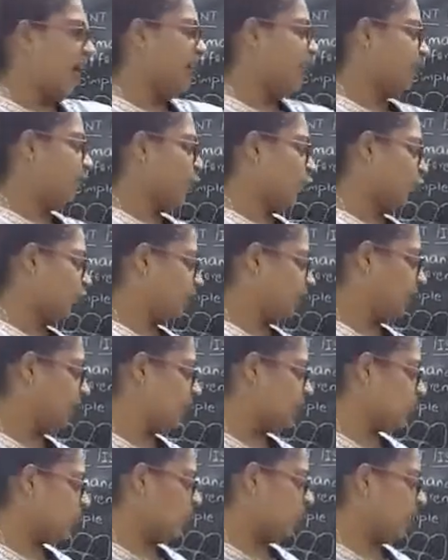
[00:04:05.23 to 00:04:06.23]
and fourth one
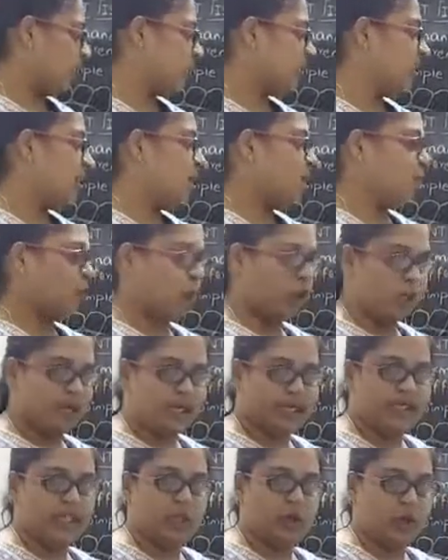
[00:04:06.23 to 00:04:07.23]
is called as
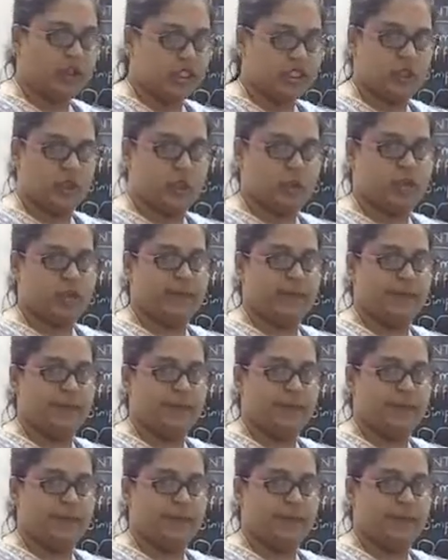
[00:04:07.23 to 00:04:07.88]
protective tissues.